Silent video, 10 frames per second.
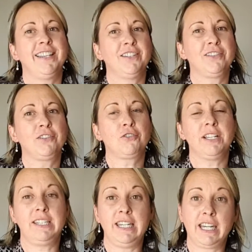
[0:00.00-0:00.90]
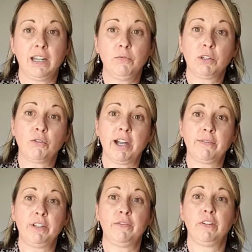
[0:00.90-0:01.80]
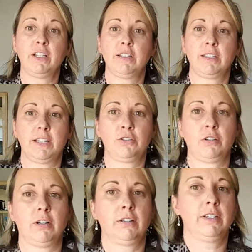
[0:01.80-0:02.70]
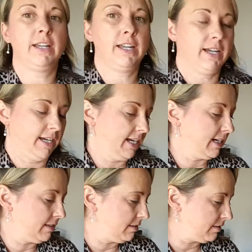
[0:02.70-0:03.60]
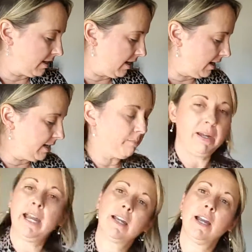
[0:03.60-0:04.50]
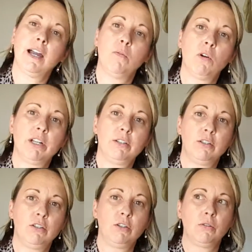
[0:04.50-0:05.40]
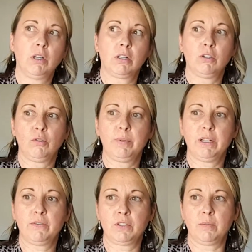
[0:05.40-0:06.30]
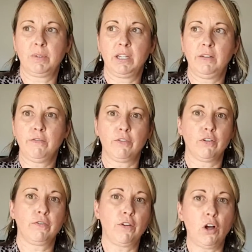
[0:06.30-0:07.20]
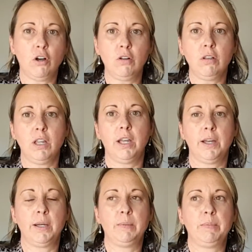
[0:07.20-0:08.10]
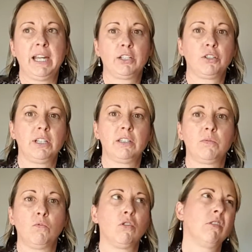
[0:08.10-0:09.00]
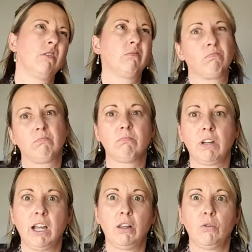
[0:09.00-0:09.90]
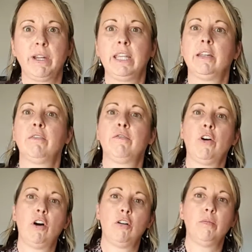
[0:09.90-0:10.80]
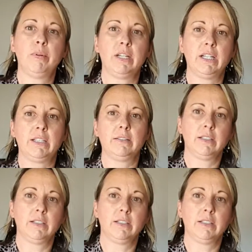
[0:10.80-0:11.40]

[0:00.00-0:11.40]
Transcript: this is Tracy again with Crafty Fun, etc. And I am back. I wanted to do a little bit of something for fall. Actually, it's more Halloween than fall, but